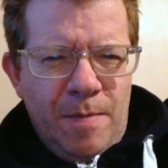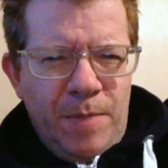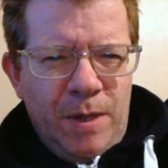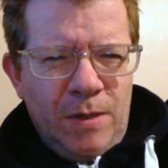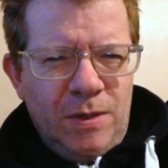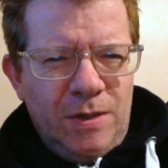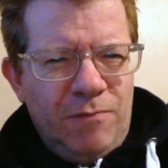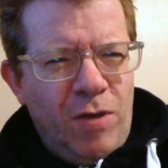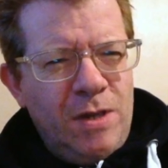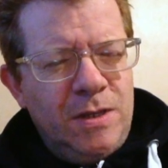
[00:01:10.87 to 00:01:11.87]
because,
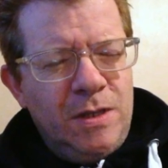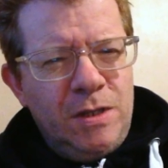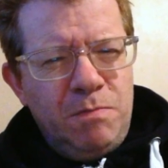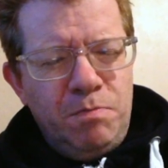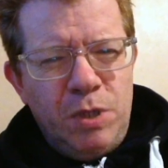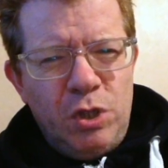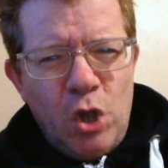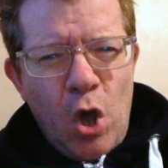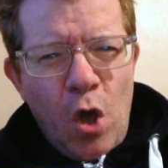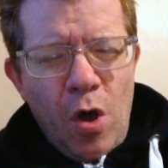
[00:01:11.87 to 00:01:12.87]
friends, there's
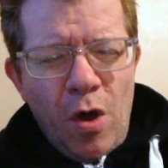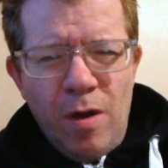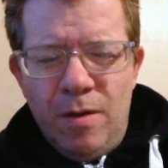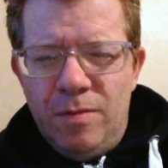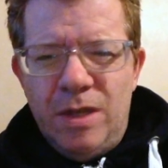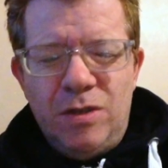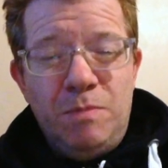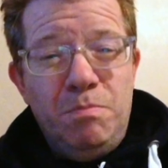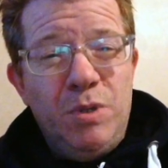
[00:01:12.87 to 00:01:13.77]
some